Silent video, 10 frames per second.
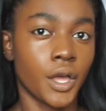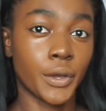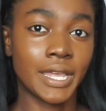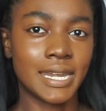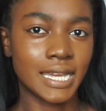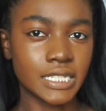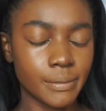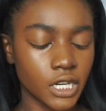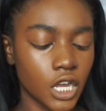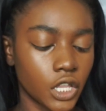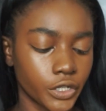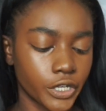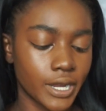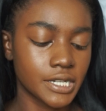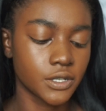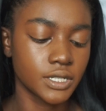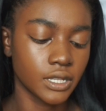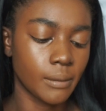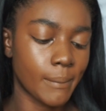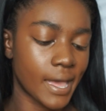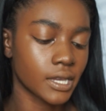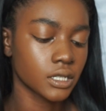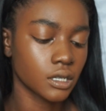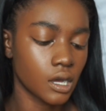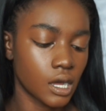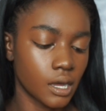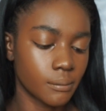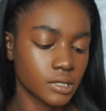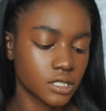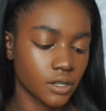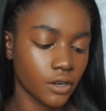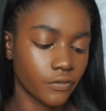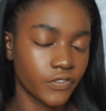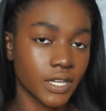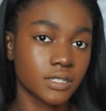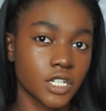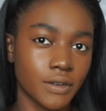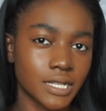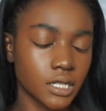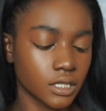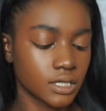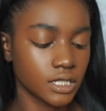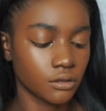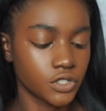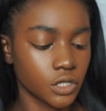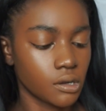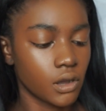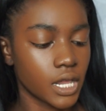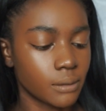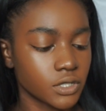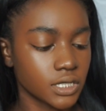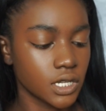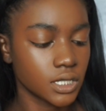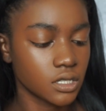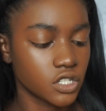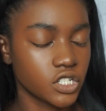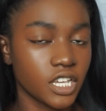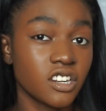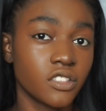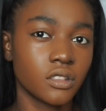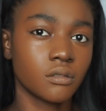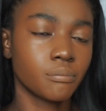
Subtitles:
okay, next I'm gonna color correct using the MAC Studio Fix Correct and Conceal Duo, and I'm just using this shade in